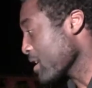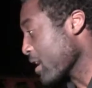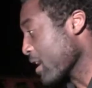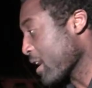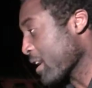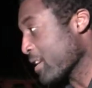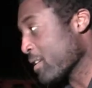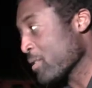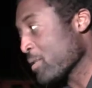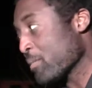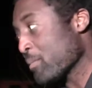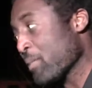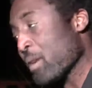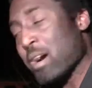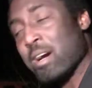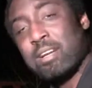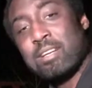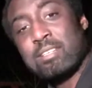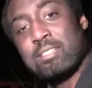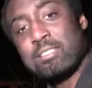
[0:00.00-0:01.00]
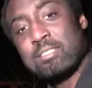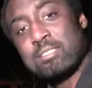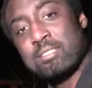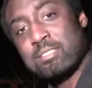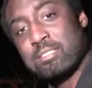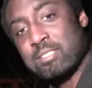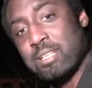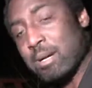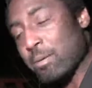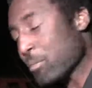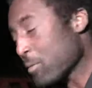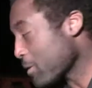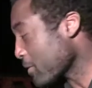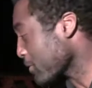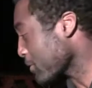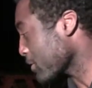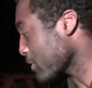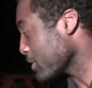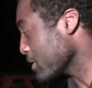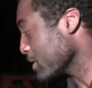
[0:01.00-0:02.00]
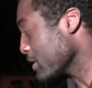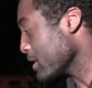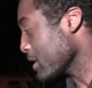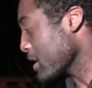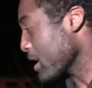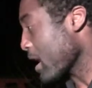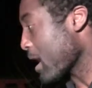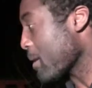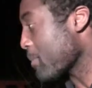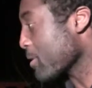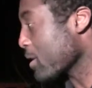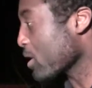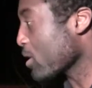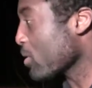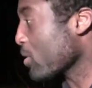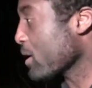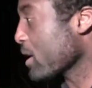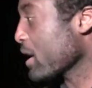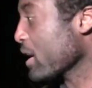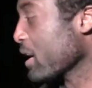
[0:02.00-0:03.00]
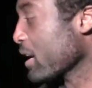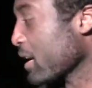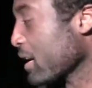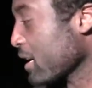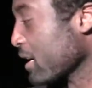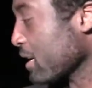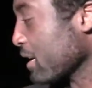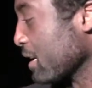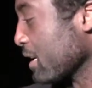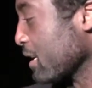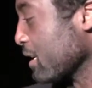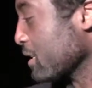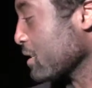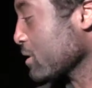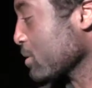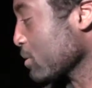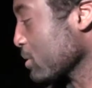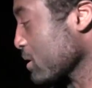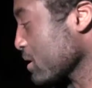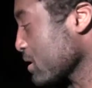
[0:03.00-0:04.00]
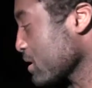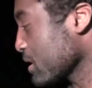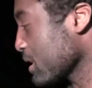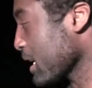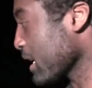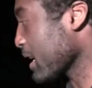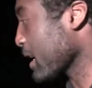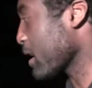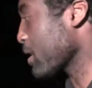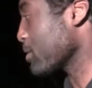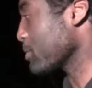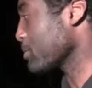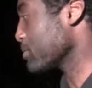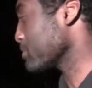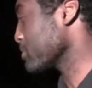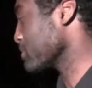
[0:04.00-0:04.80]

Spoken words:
and your monitors and subwoofer, I'm gonna go ahead and let you check out